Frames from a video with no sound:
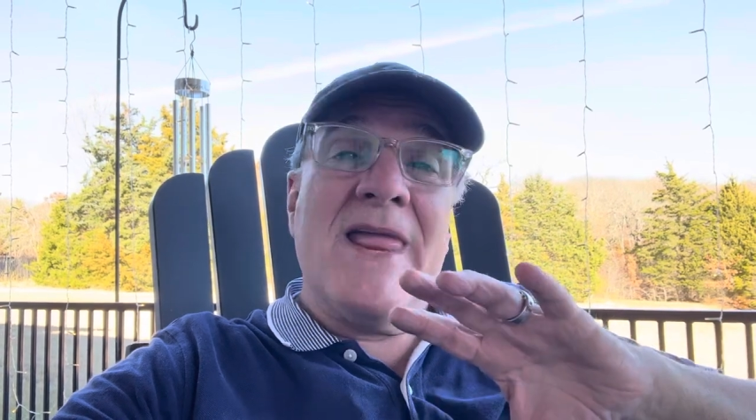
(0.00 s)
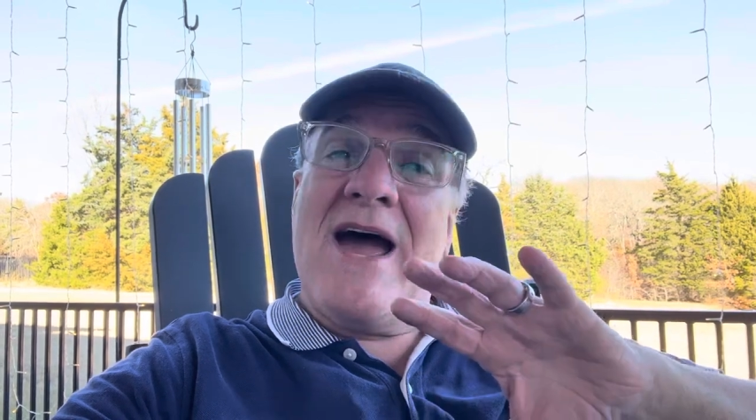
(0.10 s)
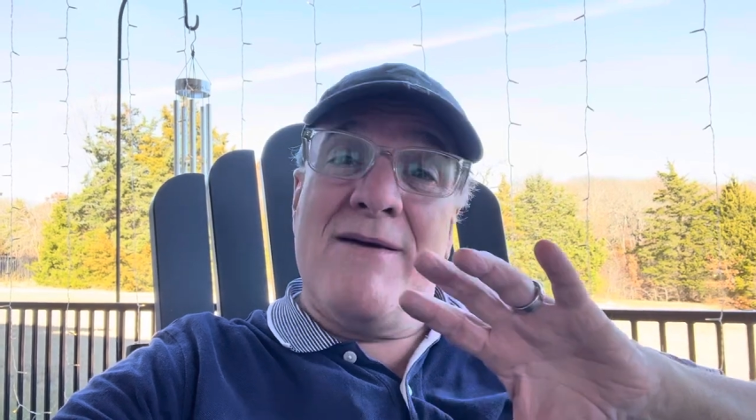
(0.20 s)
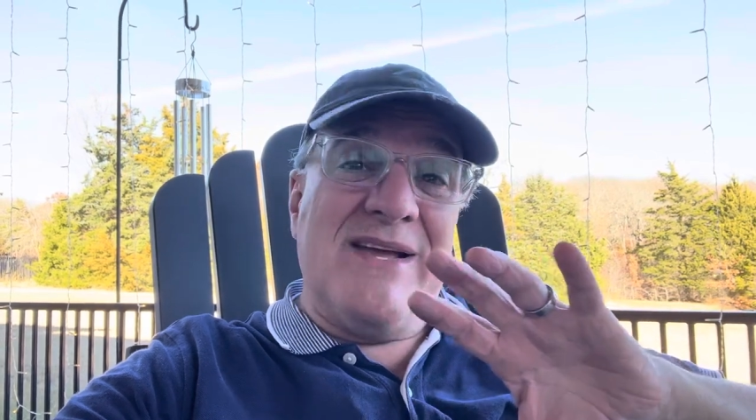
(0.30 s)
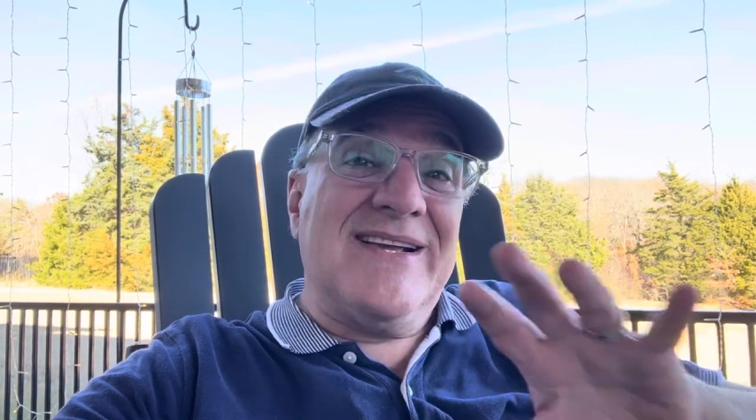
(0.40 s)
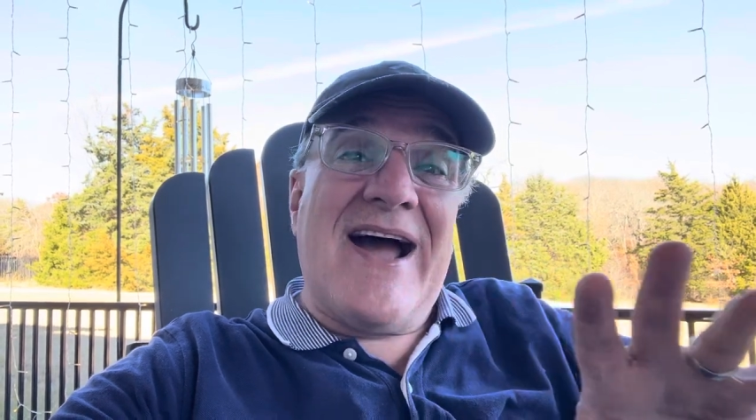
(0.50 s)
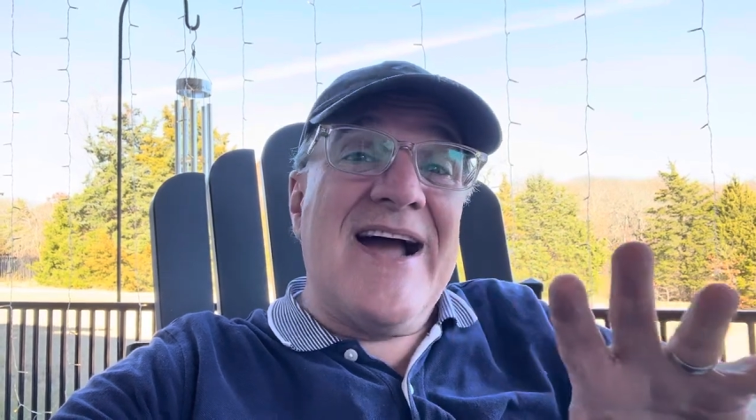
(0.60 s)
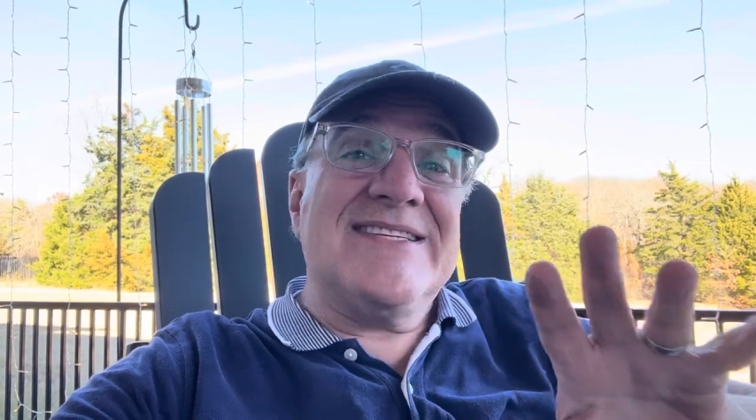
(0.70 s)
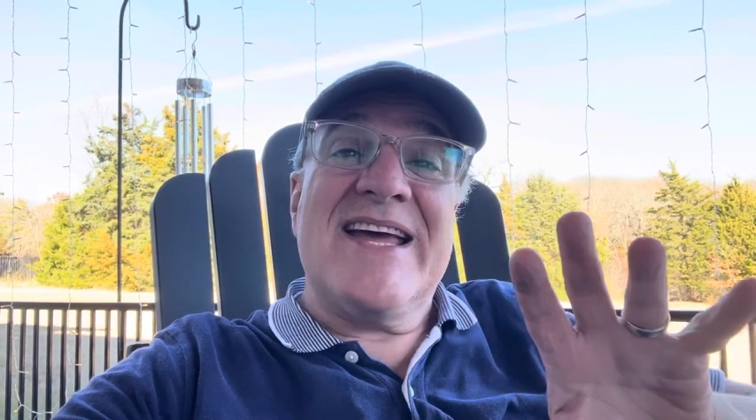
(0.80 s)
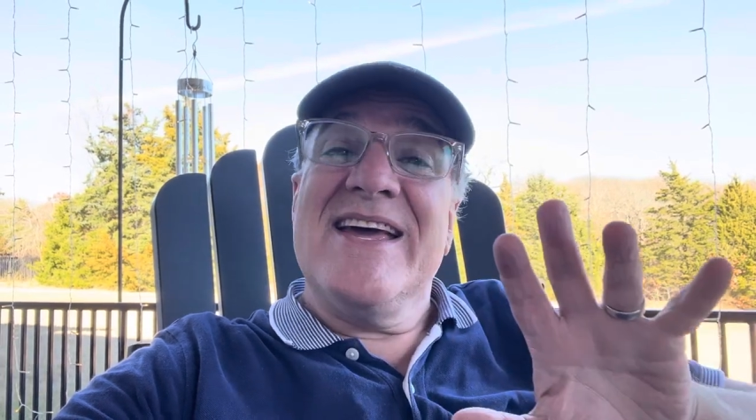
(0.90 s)
I mean,
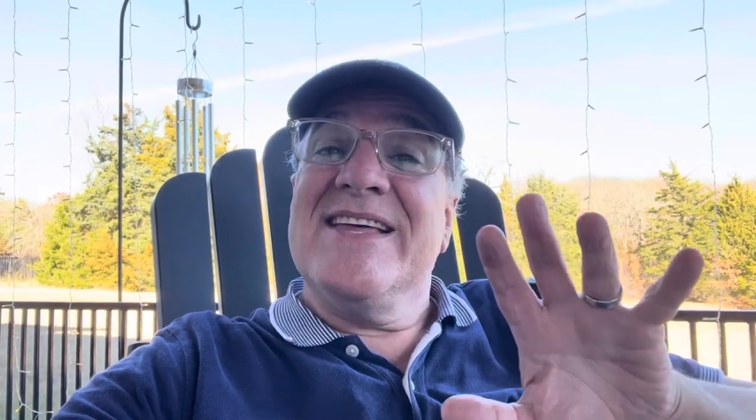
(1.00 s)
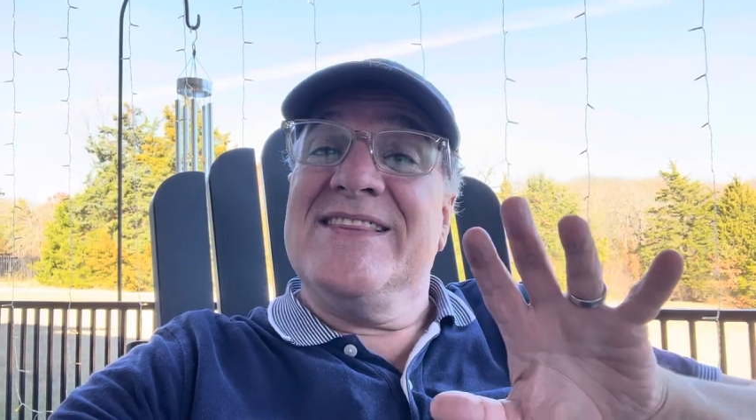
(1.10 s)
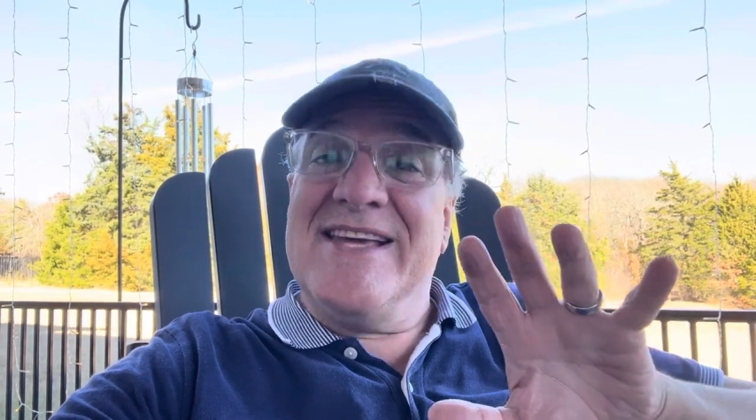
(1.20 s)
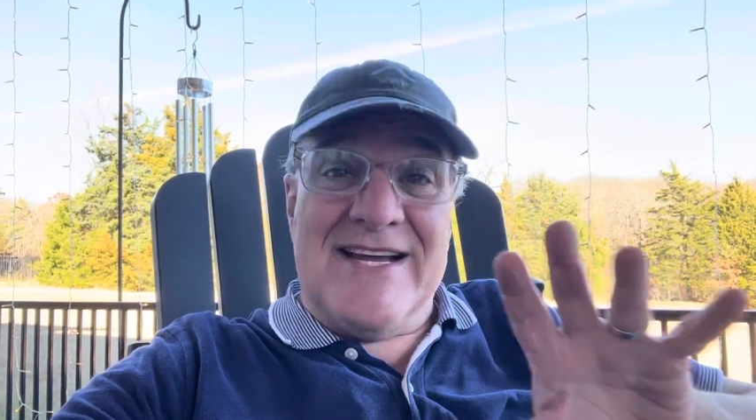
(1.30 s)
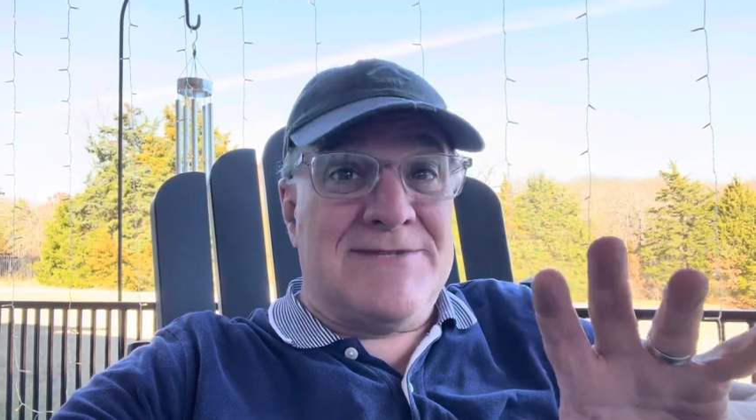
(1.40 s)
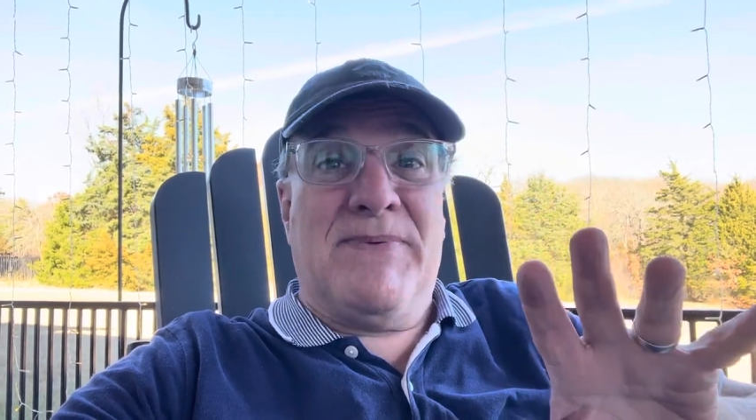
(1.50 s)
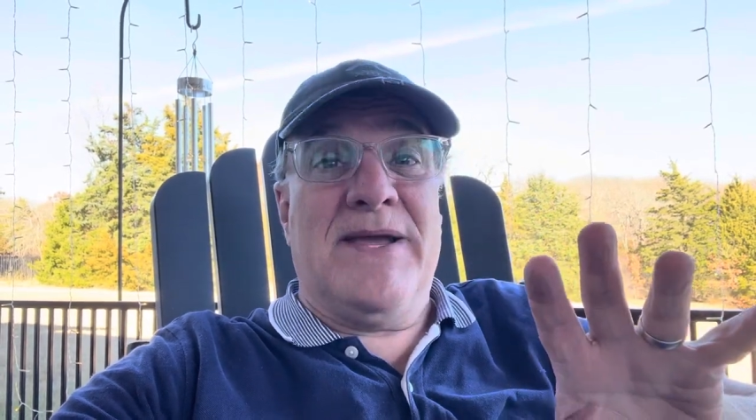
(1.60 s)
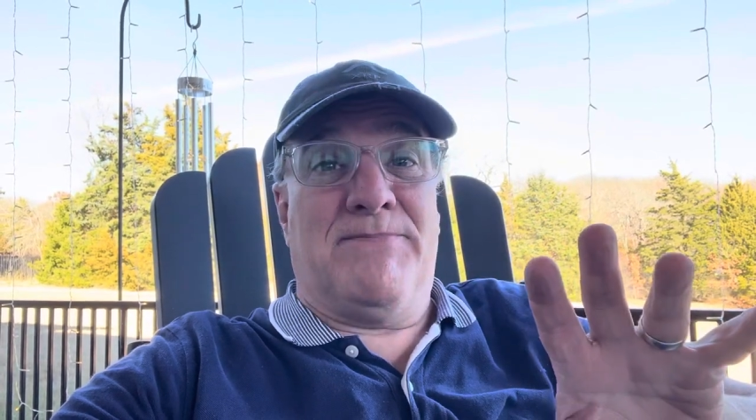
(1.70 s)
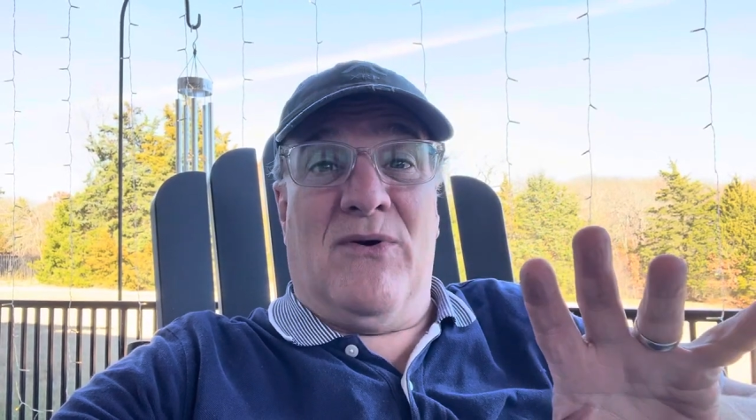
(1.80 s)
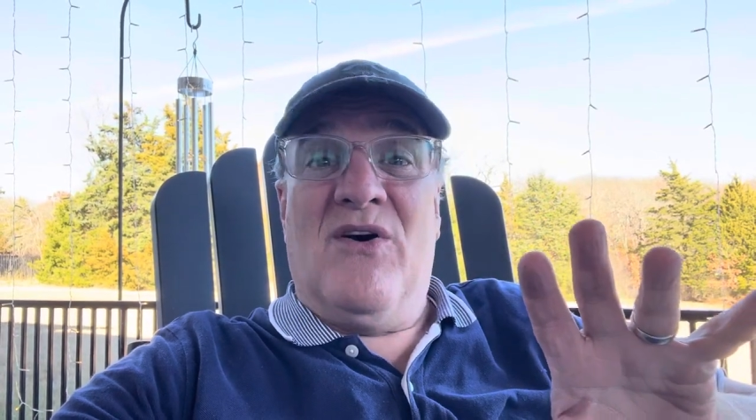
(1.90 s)
guys, these
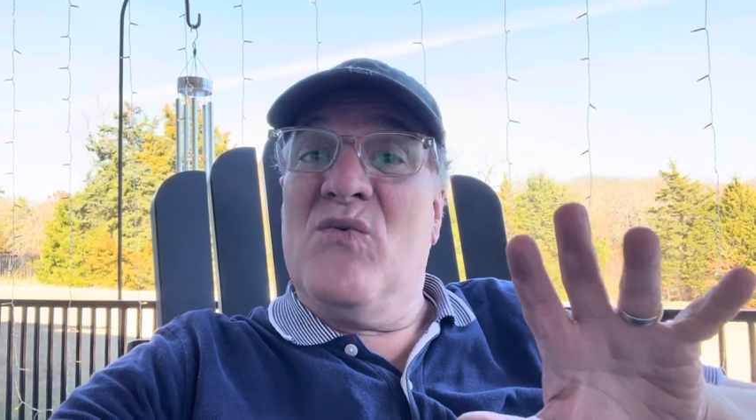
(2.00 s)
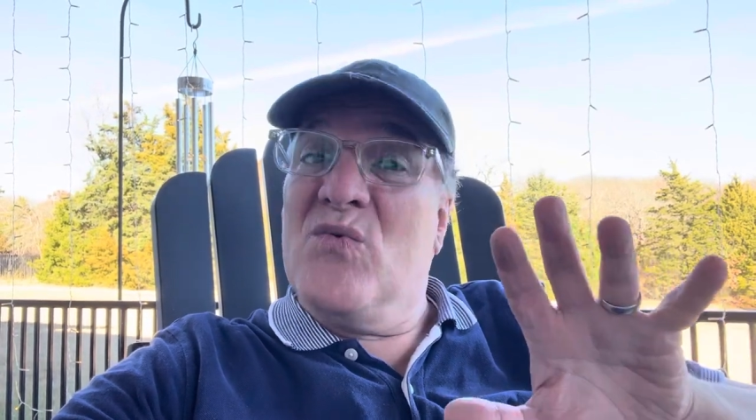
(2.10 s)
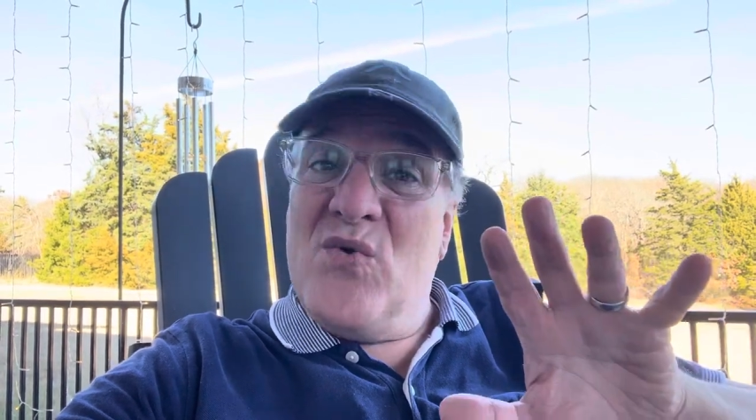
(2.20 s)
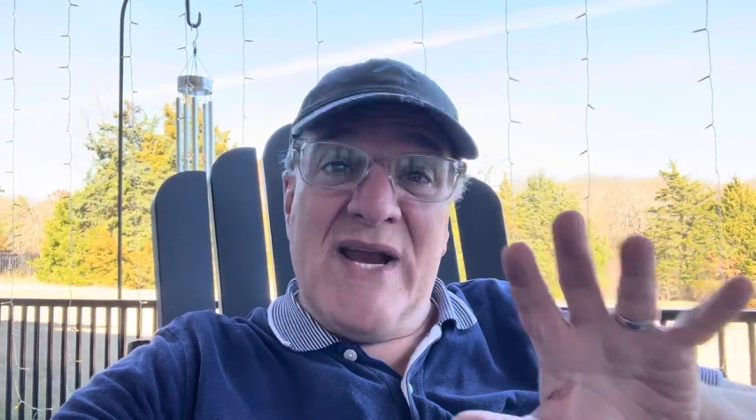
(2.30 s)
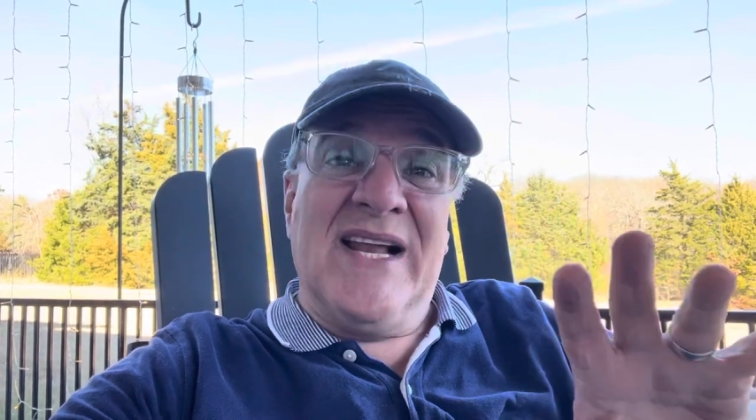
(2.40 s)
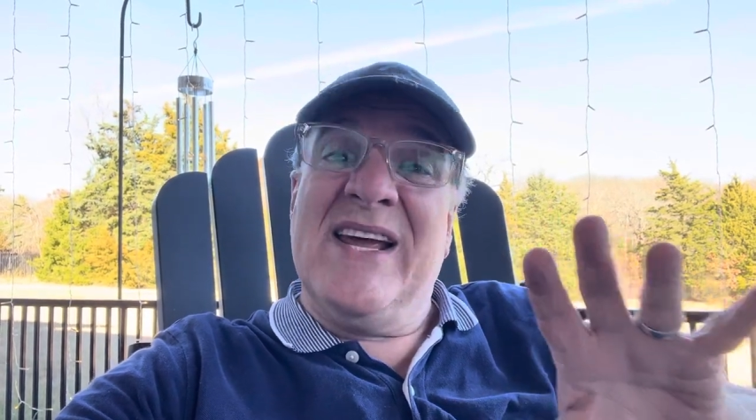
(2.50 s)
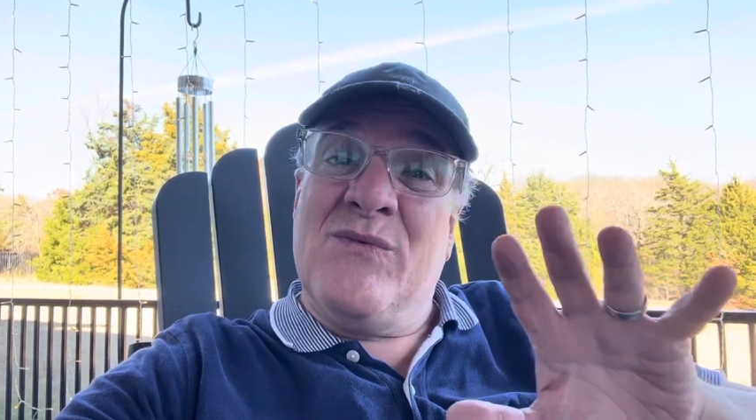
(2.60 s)
people really,